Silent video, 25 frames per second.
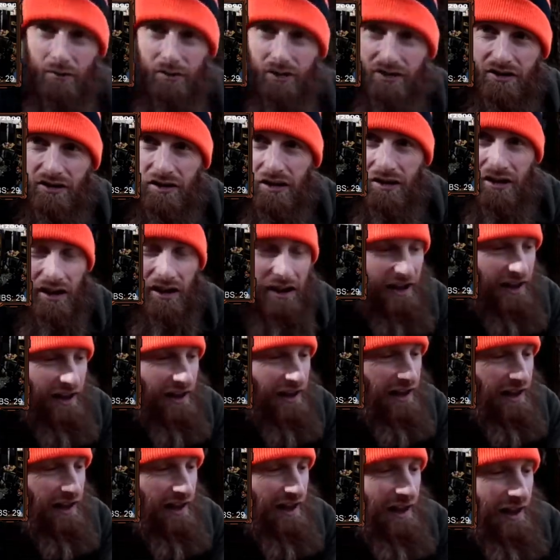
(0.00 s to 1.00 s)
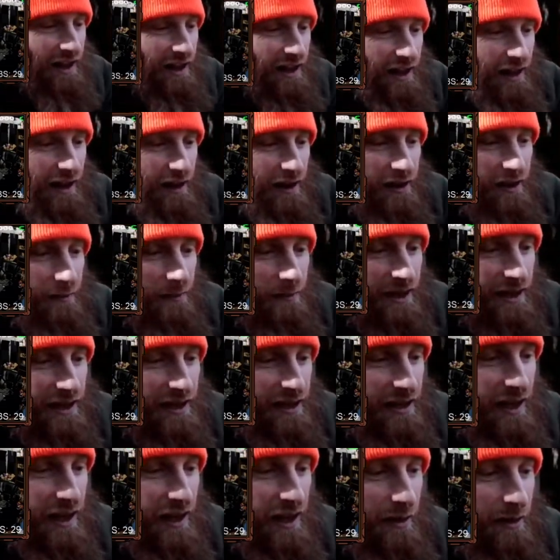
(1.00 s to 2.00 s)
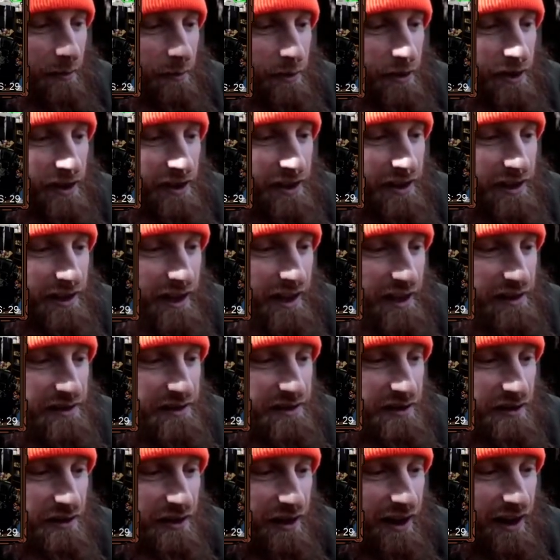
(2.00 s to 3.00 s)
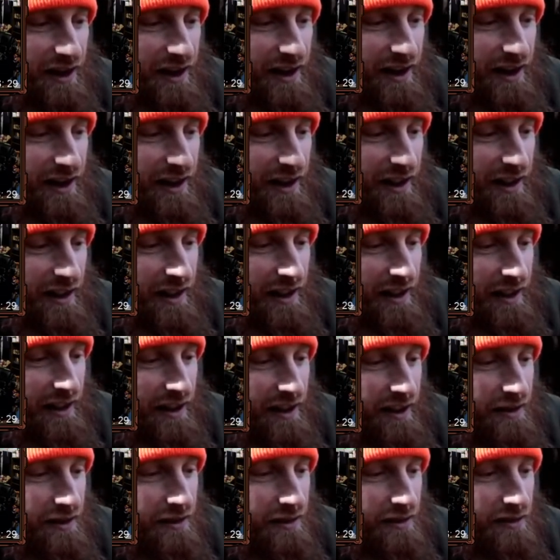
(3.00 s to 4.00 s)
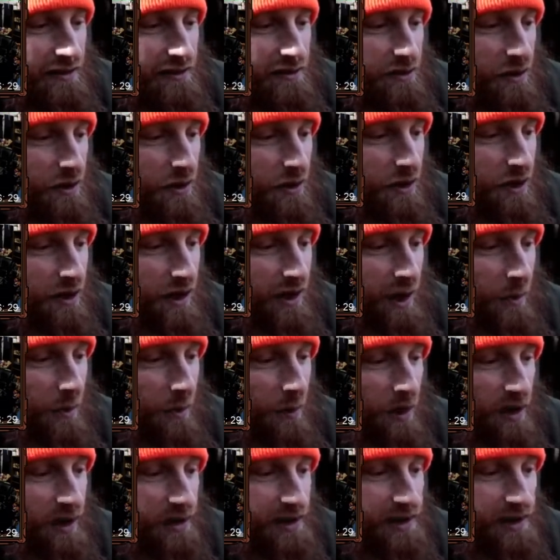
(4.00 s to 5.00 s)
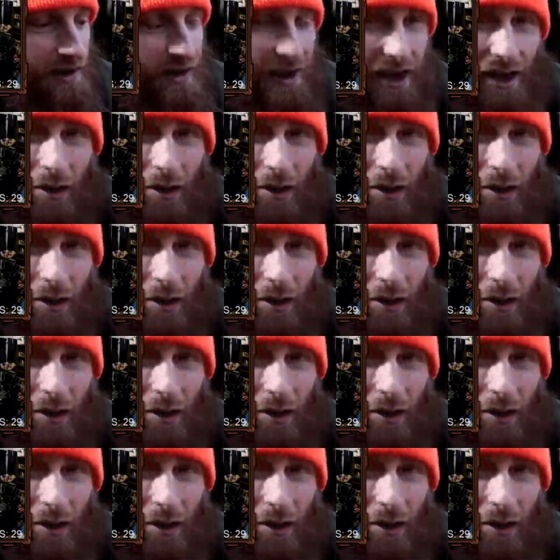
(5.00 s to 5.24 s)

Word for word: So I'm just gonna, make it, put it in a nest here, like so. I want